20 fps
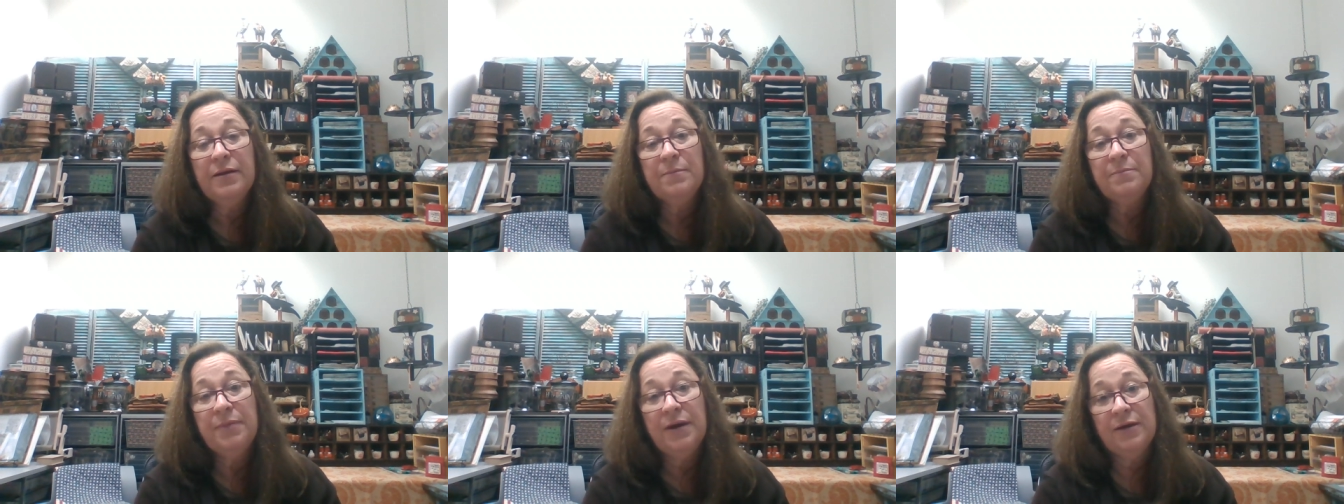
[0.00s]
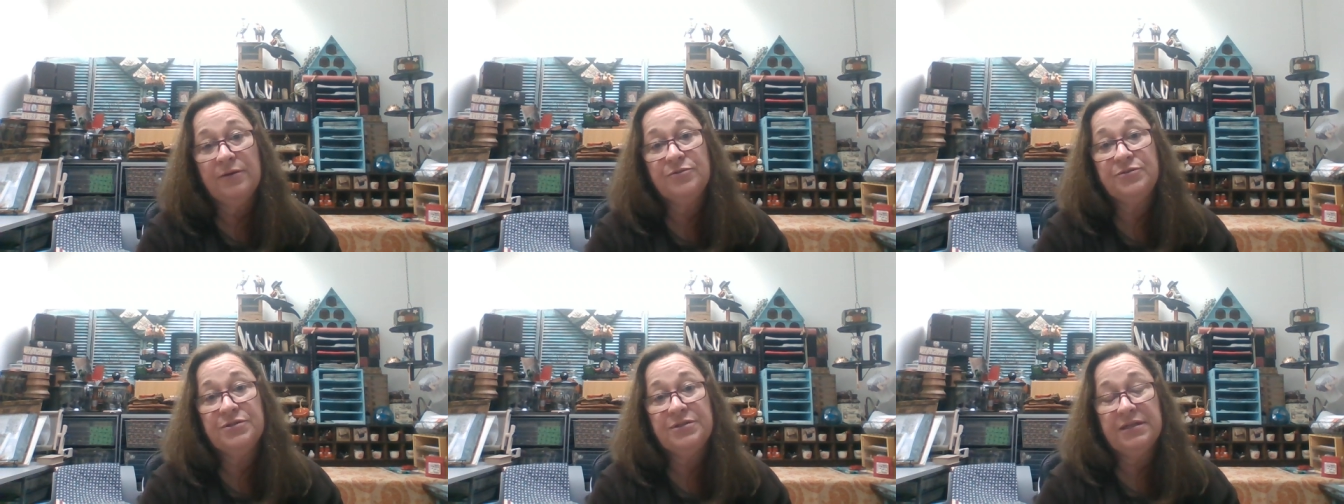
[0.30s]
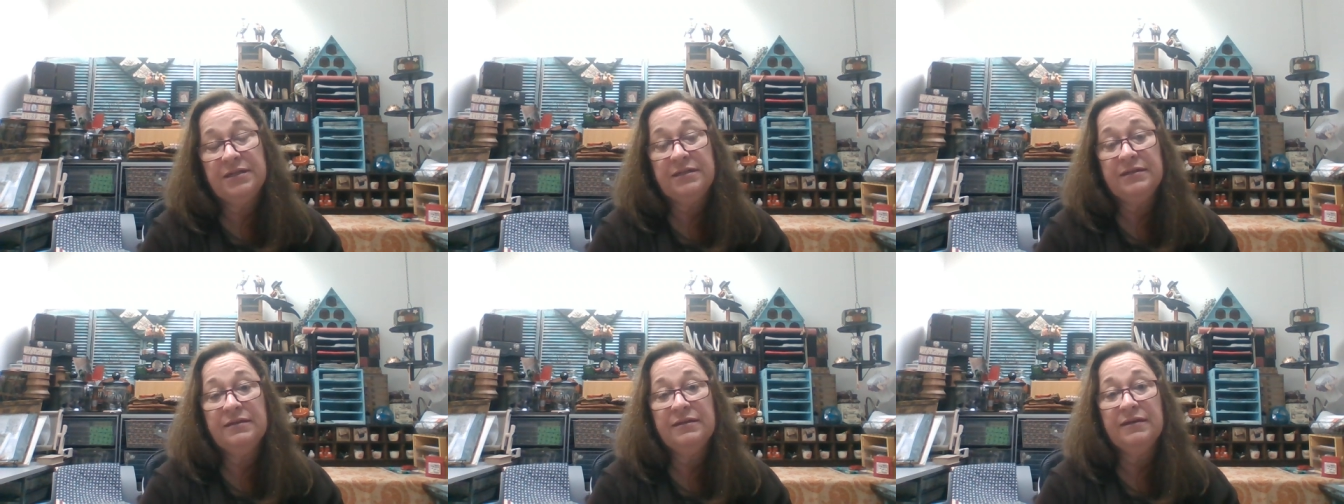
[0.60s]

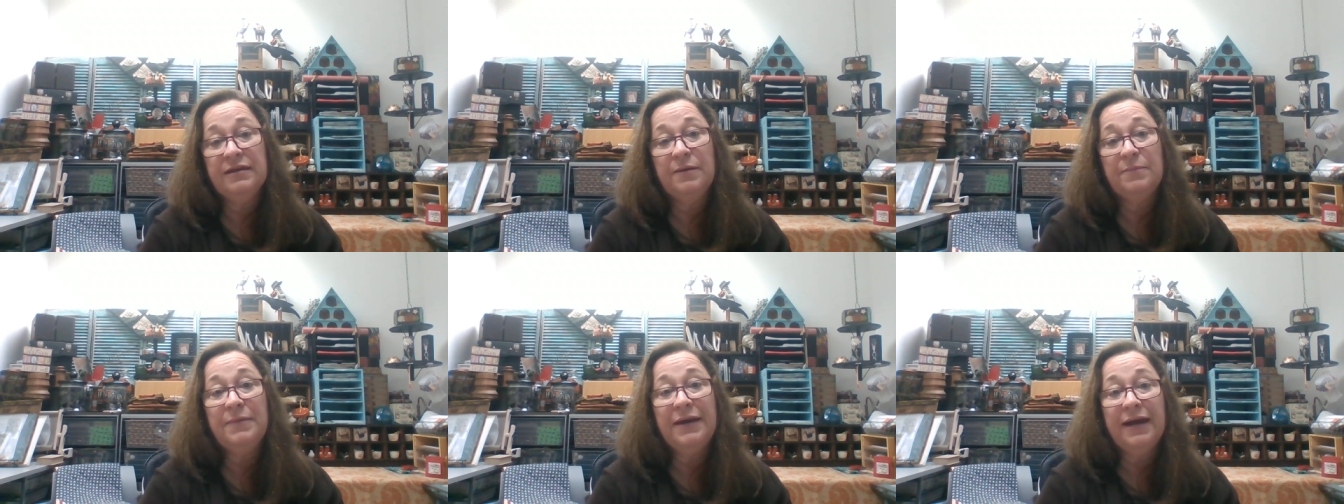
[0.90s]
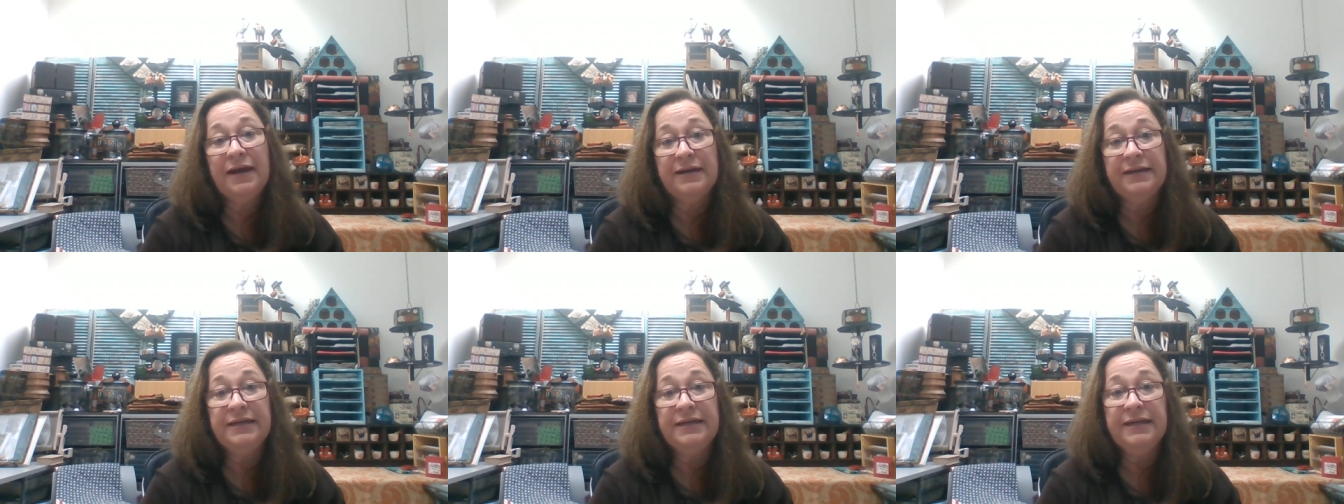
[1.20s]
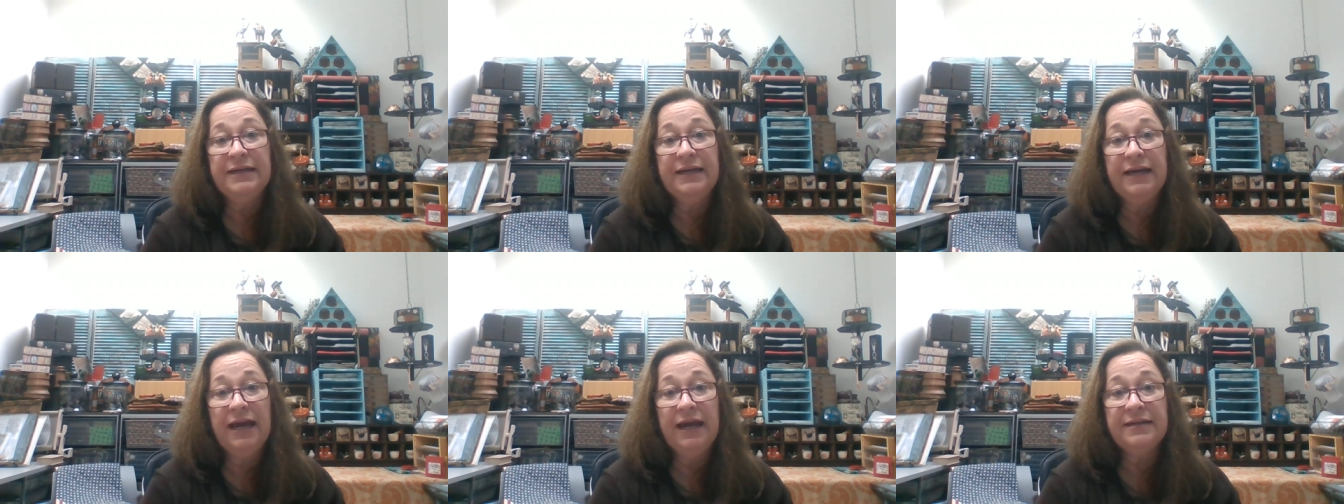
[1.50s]
posting about it,
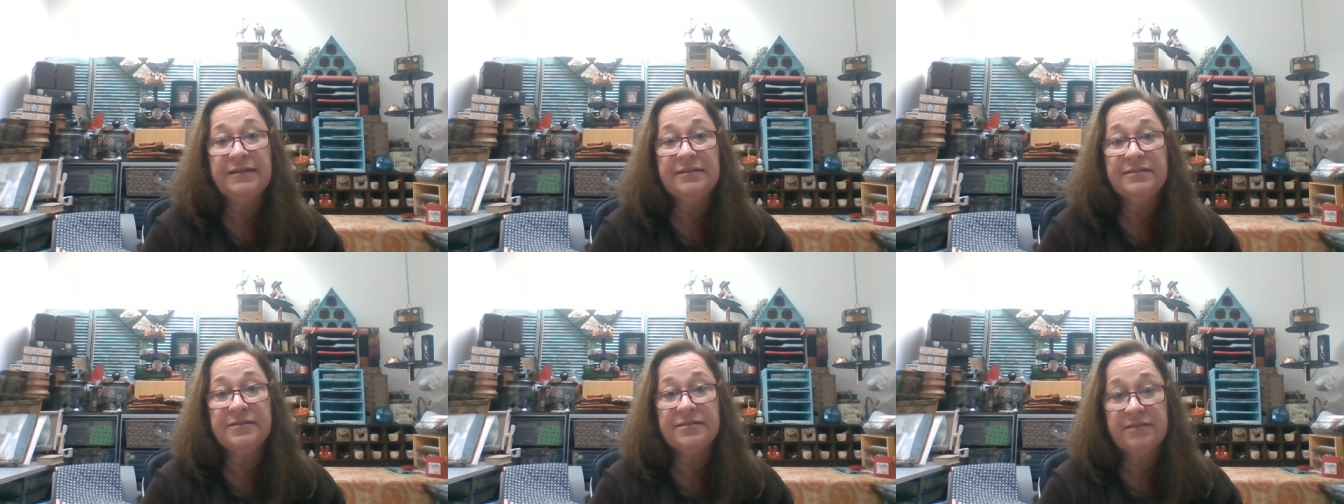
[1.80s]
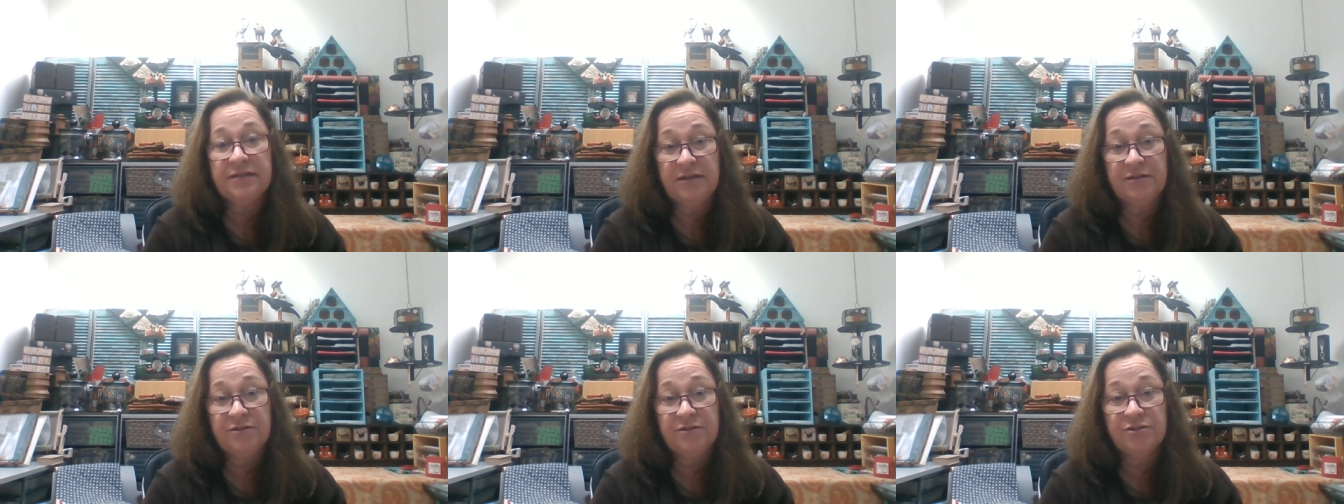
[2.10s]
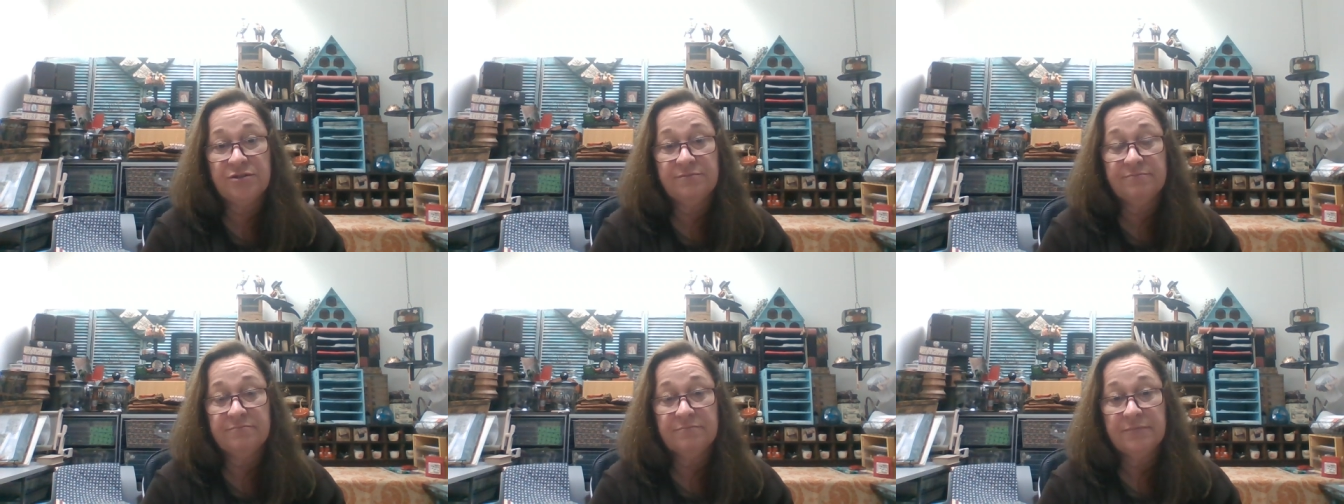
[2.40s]
and that is
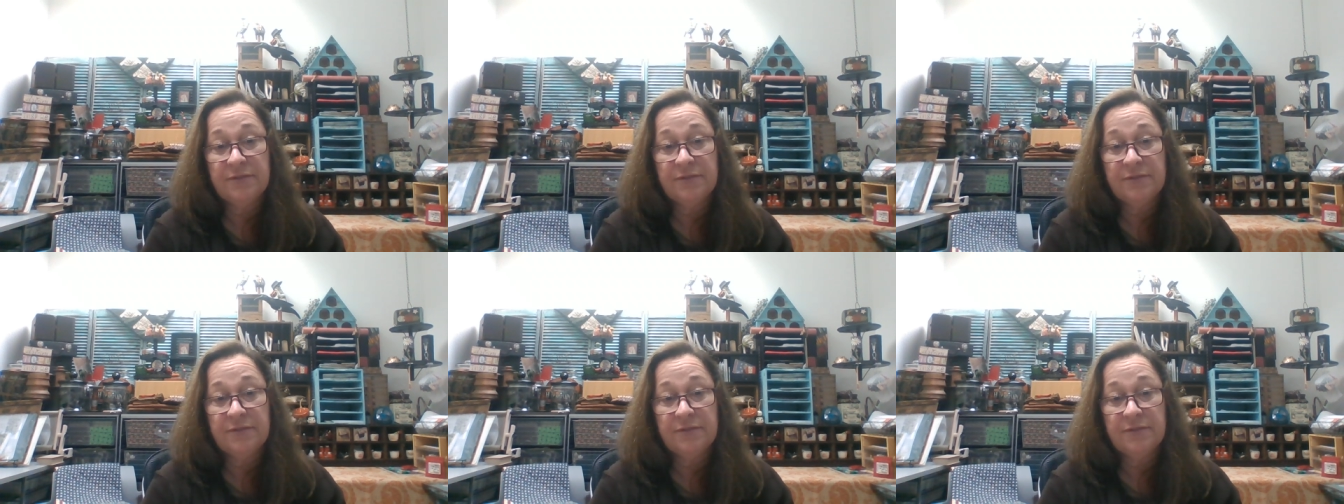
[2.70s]
stitch,